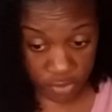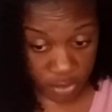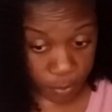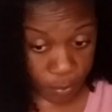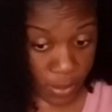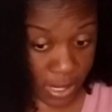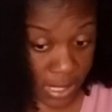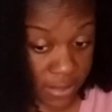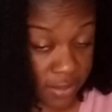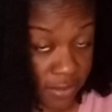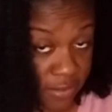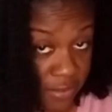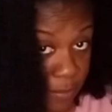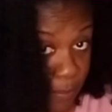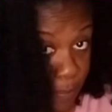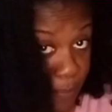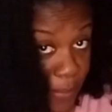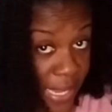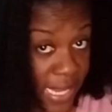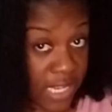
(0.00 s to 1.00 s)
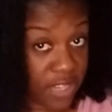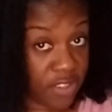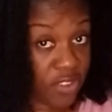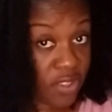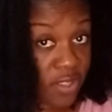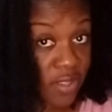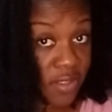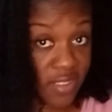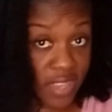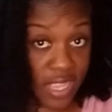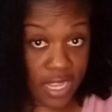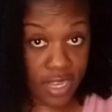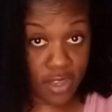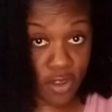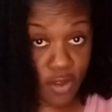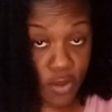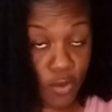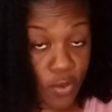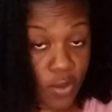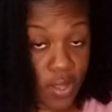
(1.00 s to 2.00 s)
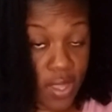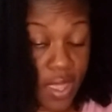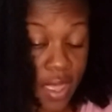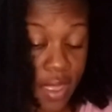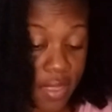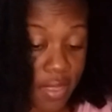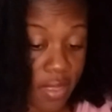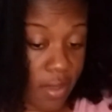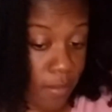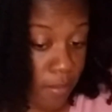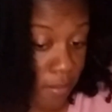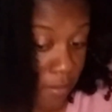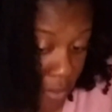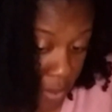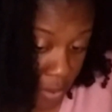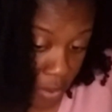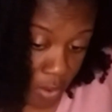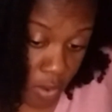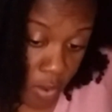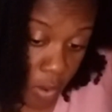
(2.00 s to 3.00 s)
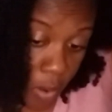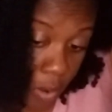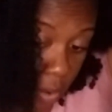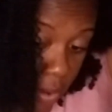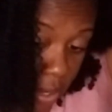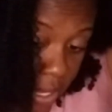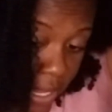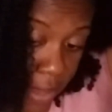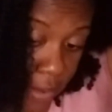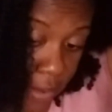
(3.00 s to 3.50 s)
Just practice some patience and you'll get them all